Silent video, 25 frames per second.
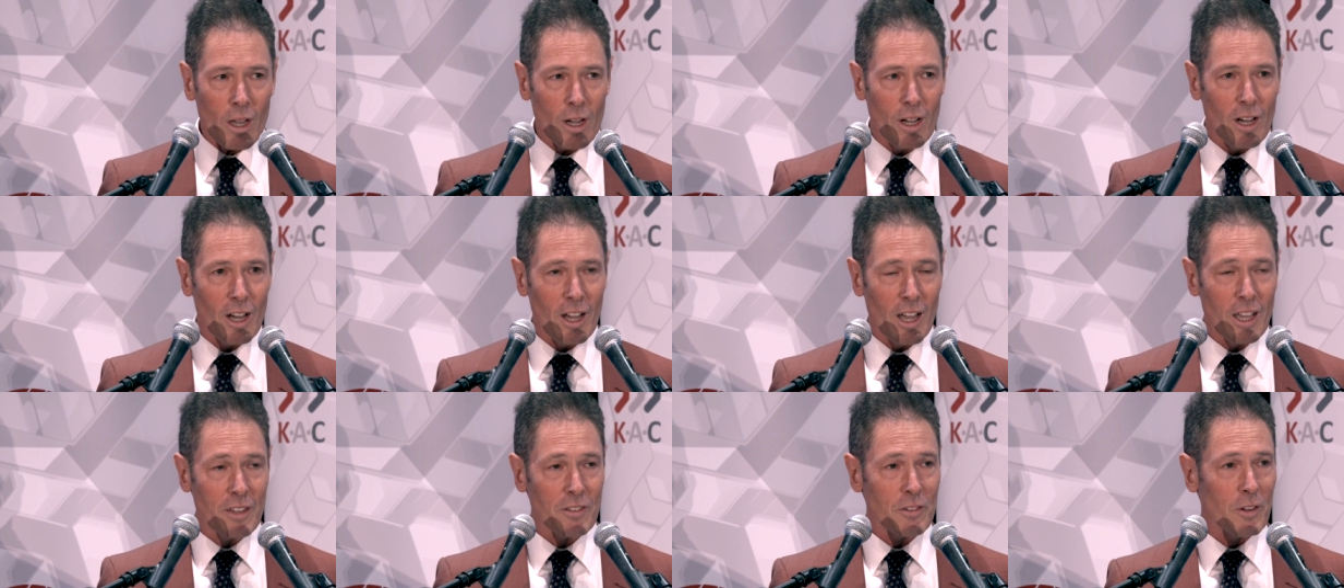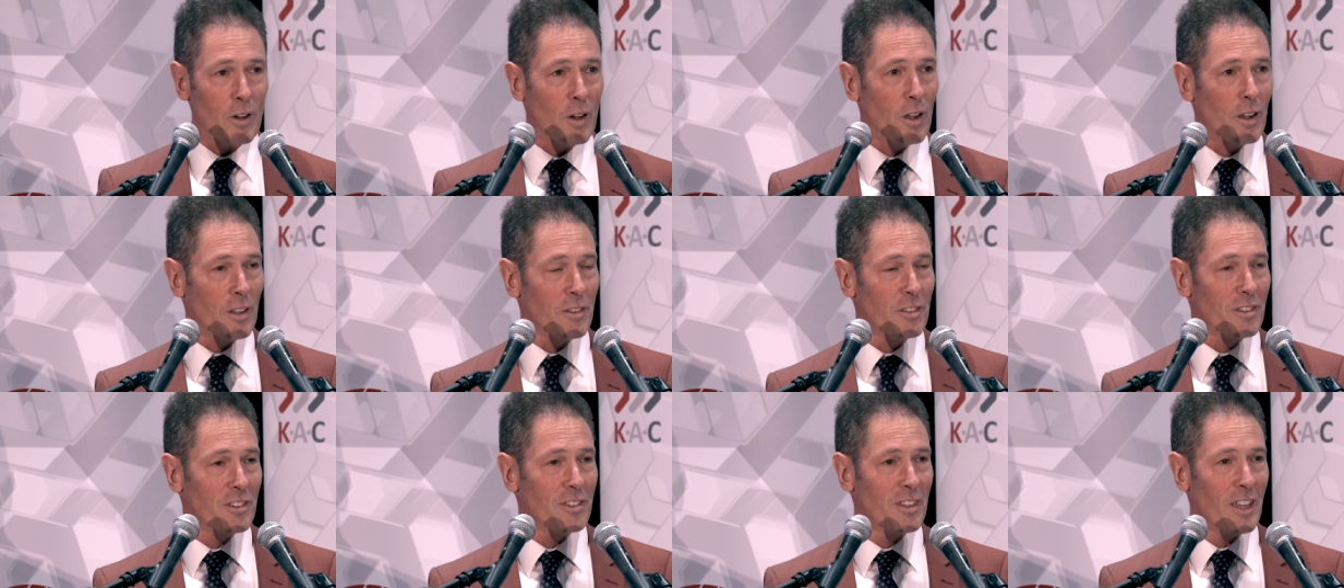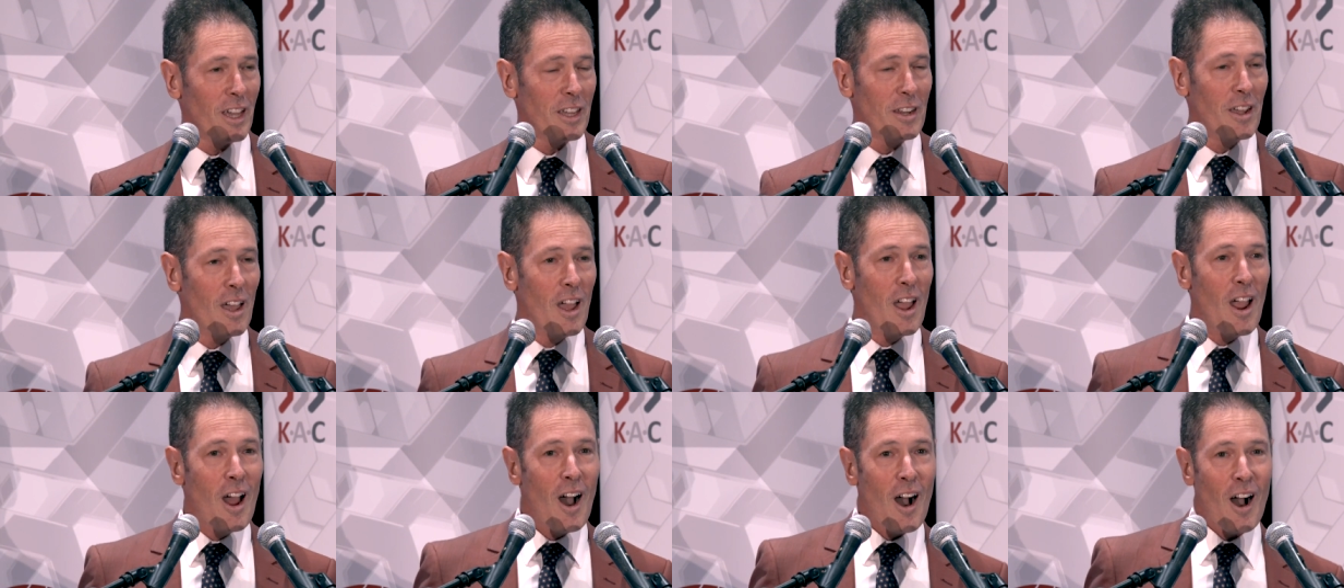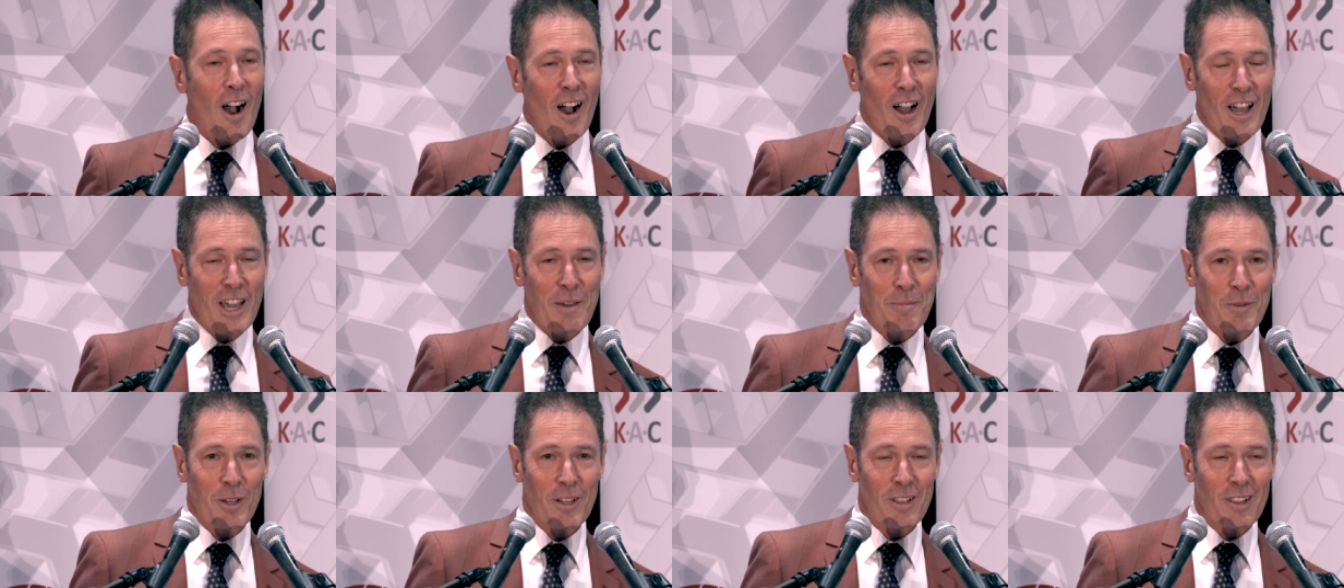Uh, as Colin said,
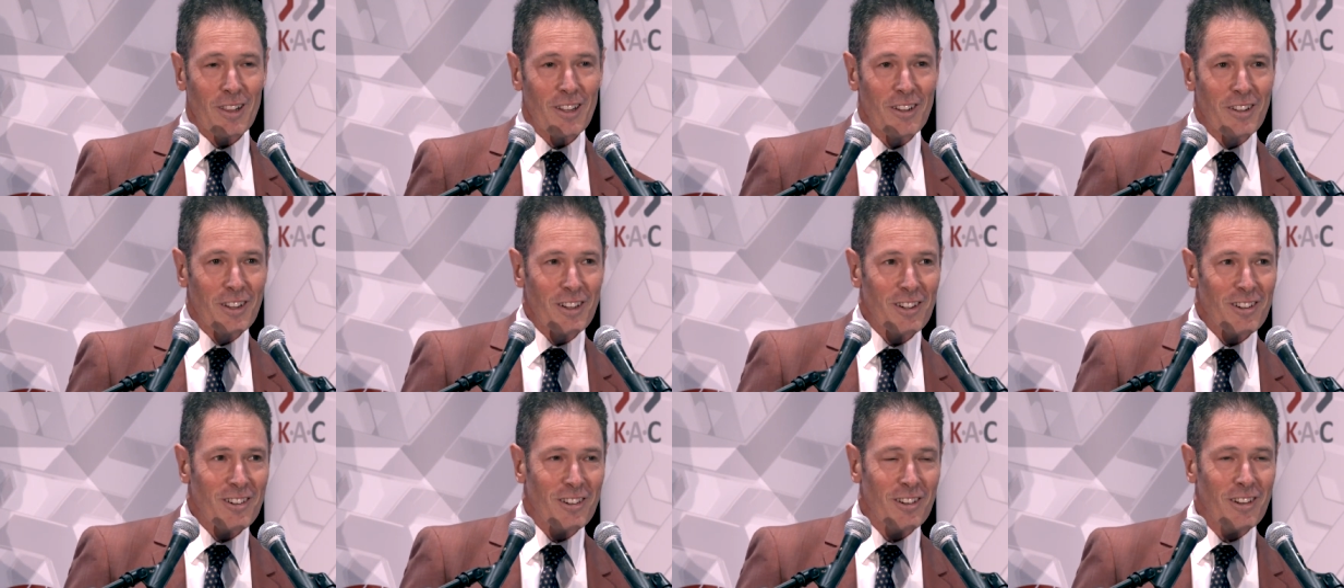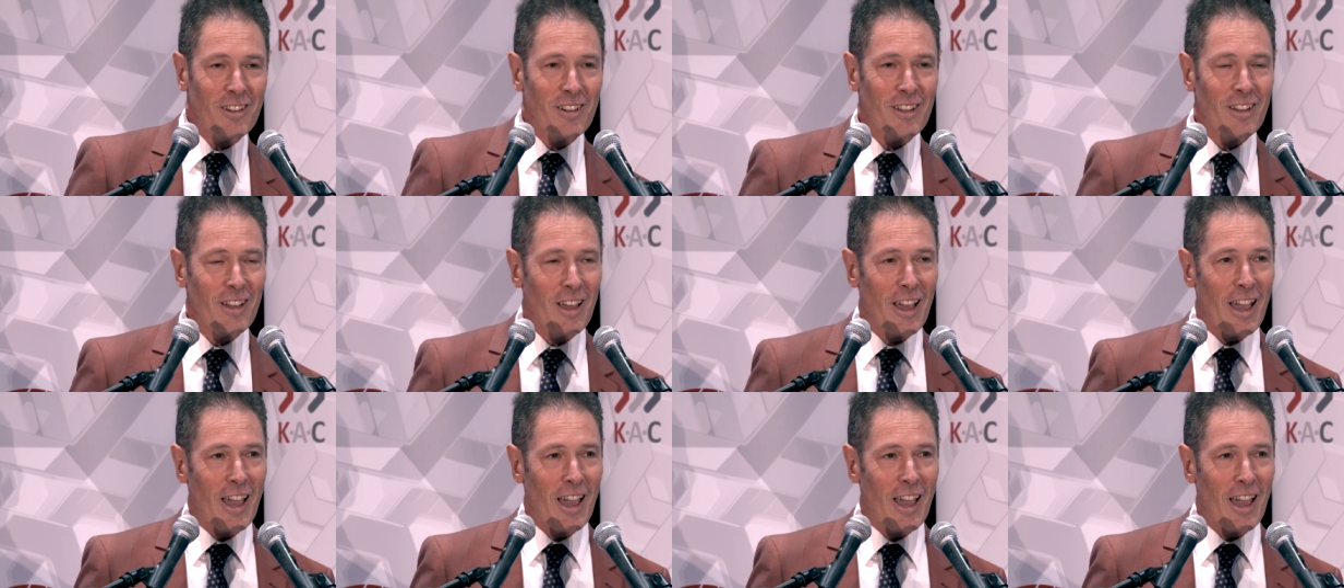I am a clinician